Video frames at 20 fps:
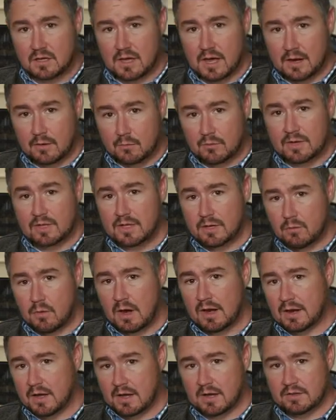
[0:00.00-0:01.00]
I really
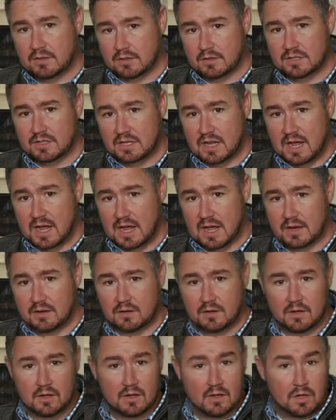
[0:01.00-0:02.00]
want to understand
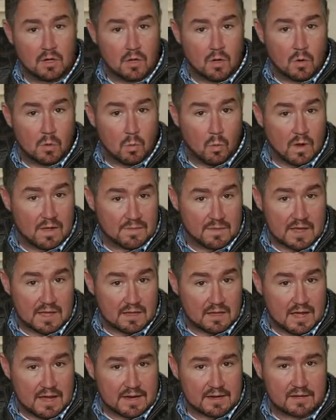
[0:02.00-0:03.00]
what they
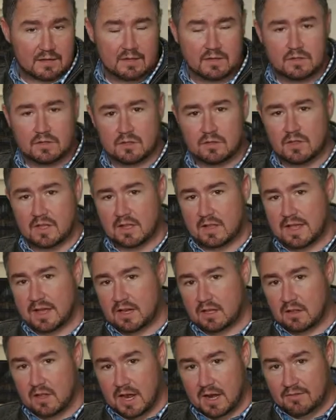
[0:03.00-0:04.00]
like. Do they like
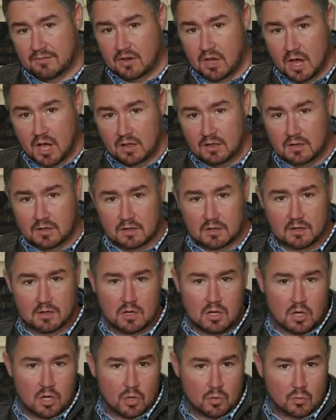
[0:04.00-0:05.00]
a lot of color,
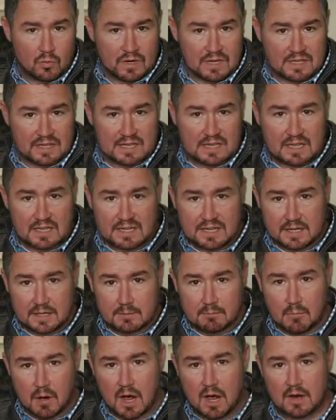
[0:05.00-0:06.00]
really clean
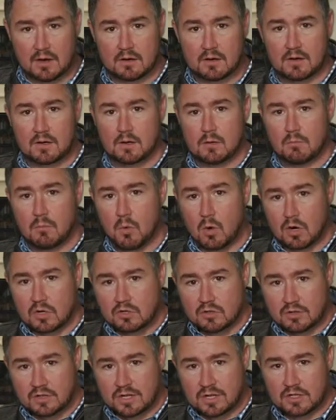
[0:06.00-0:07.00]
and modern, more
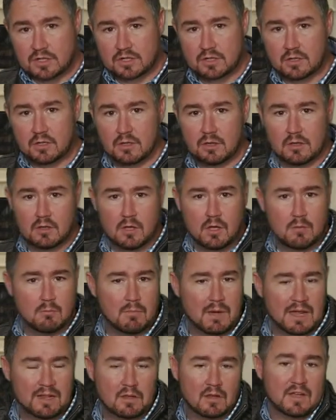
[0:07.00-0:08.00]
traditional?
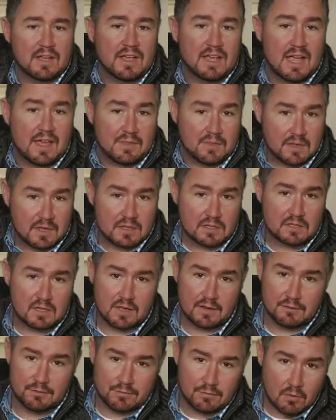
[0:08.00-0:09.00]
By looking at things
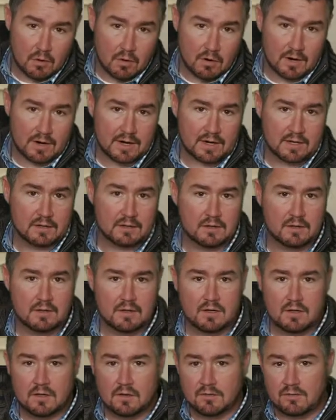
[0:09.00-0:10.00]
like flooring,
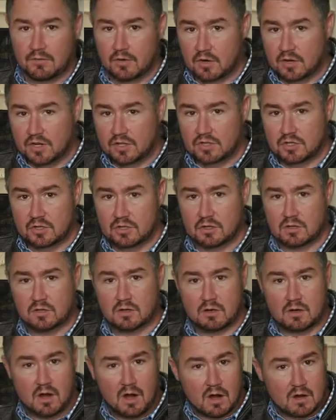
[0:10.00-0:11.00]
furniture,
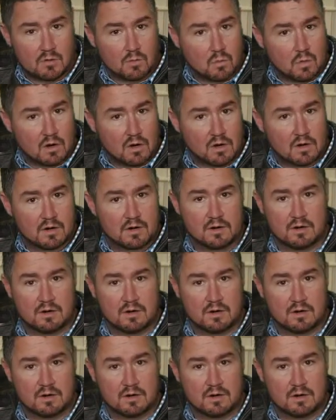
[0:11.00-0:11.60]
artwork,